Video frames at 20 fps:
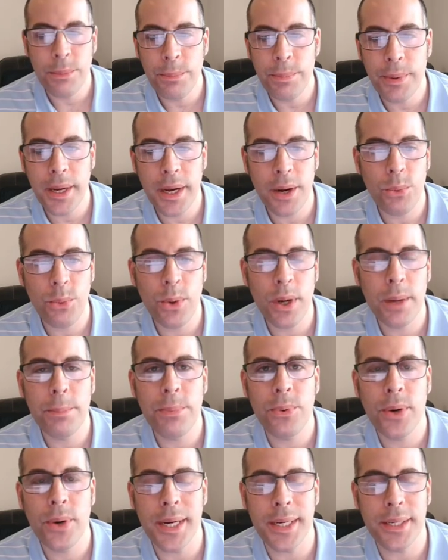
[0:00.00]
But at one
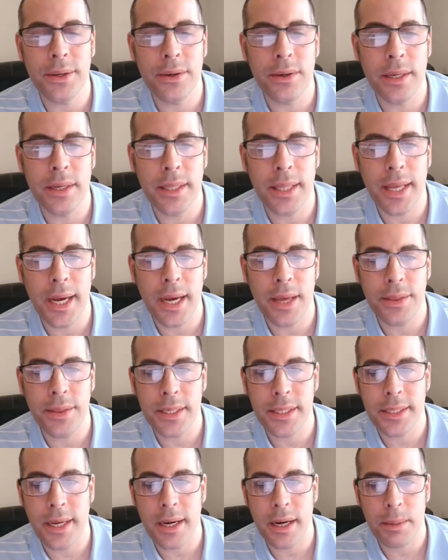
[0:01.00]
point during the day, the
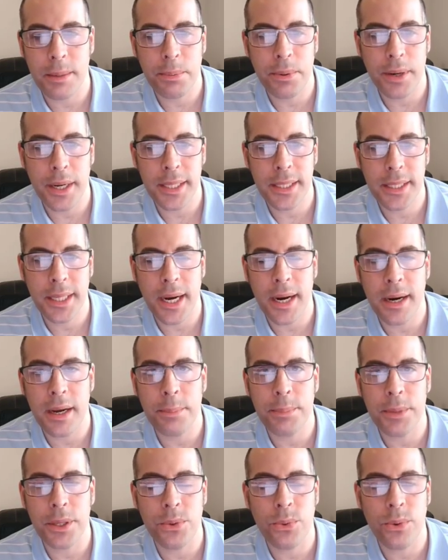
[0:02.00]
stock price got
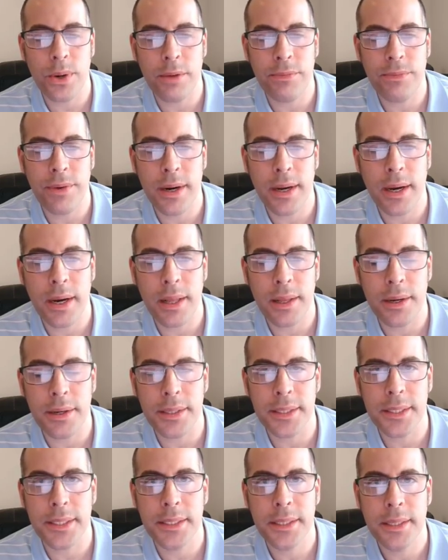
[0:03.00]
up to
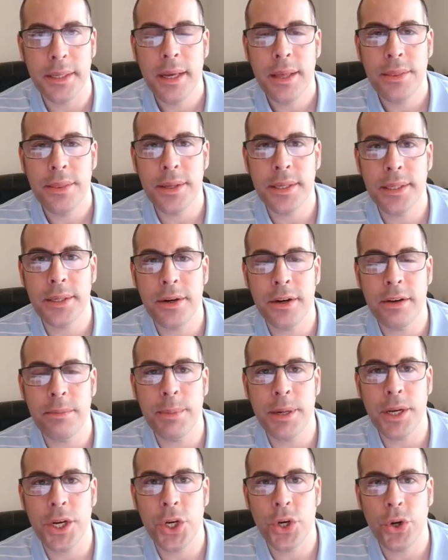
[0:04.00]
$25. This could have
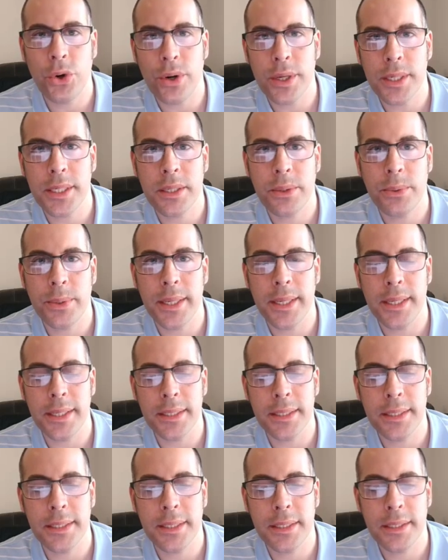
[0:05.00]
been a short
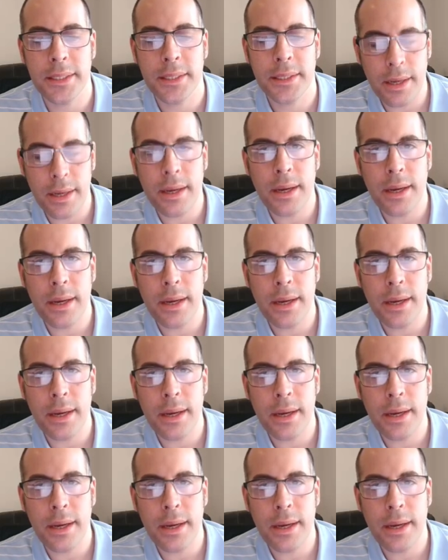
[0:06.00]
squeeze.